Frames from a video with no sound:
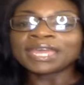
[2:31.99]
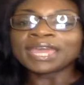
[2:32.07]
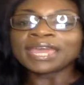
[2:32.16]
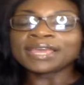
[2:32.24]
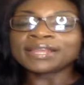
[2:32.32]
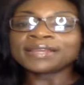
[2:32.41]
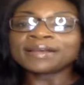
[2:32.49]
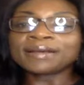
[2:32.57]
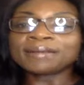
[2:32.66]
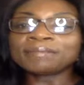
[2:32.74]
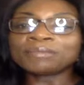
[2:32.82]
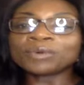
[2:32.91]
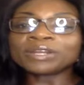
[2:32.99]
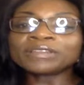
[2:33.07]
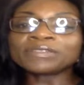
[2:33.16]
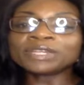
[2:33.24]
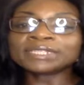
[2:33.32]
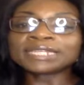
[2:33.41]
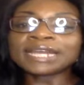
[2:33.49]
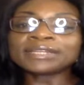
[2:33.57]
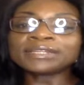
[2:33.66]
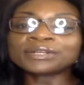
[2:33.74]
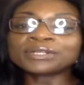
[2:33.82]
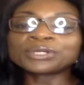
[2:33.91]
And um, one of the things I
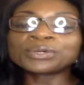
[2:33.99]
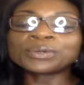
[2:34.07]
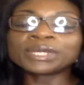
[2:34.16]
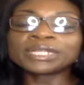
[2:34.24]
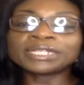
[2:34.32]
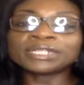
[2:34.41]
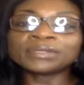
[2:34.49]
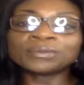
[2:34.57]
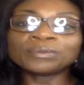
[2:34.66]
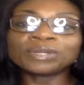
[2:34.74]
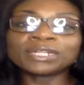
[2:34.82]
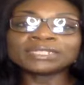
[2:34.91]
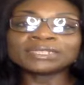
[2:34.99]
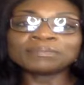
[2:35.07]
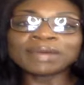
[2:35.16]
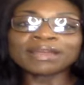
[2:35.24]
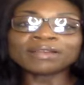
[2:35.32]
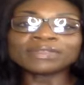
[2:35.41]
learned quickly was my